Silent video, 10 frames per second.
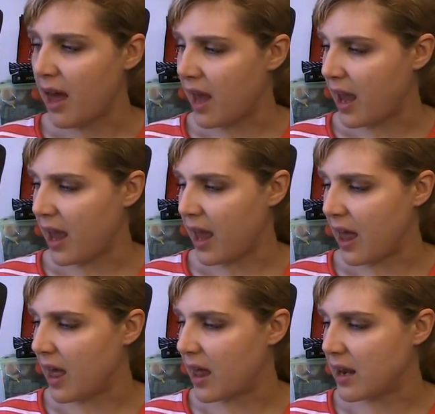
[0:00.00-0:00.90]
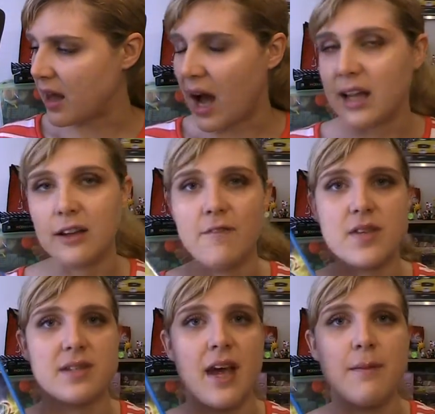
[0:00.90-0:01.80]
and I love
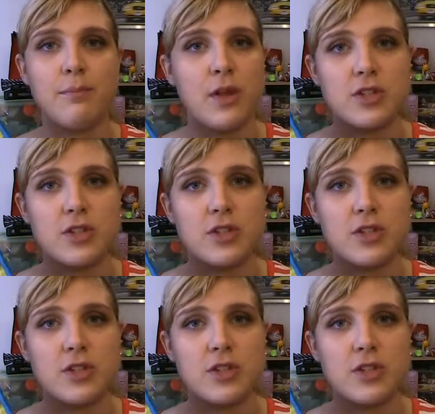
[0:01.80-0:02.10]
this game.